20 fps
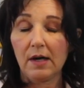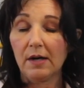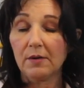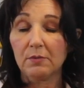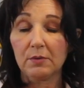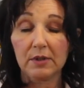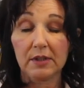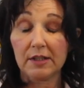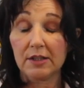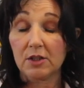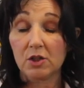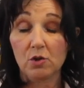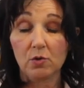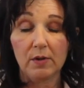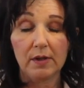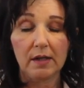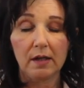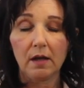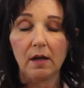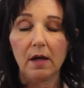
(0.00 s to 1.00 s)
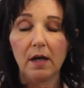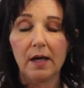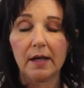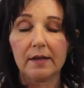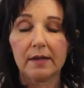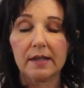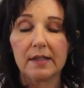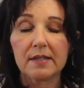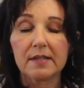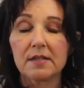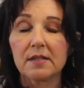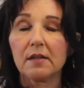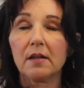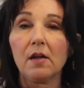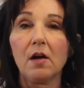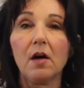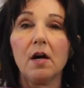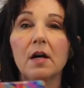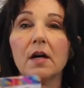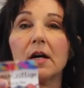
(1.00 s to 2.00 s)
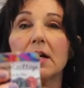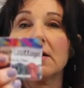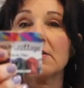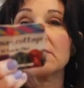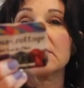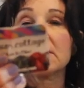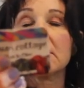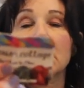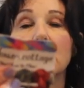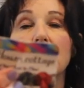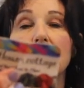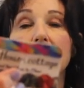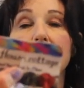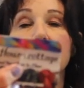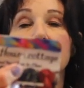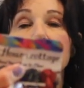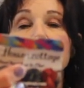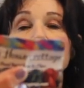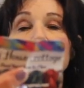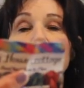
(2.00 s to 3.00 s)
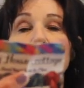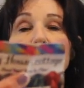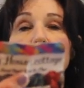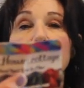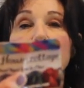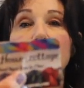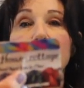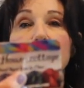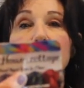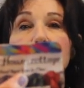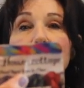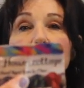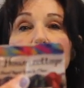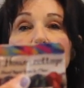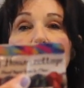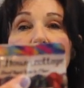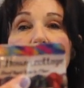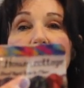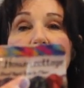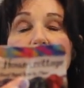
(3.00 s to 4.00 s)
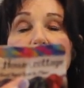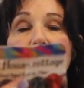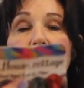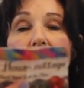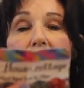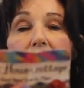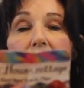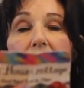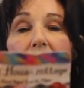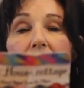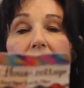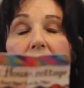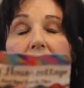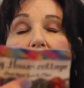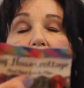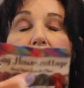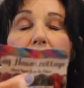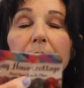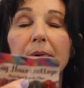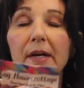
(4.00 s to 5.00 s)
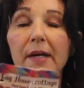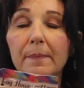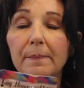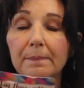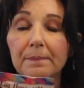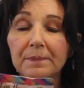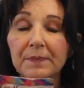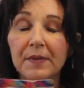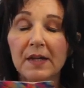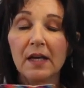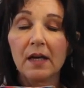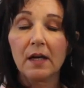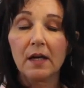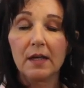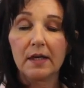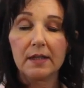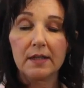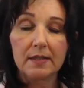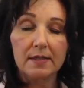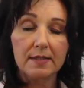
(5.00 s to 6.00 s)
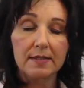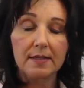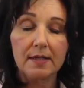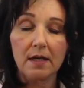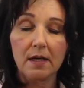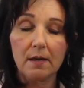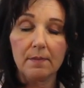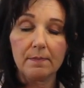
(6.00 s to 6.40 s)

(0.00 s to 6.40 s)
really enjoyed a lot. It's the House Cottage. I don't know if that's clear or not, but it's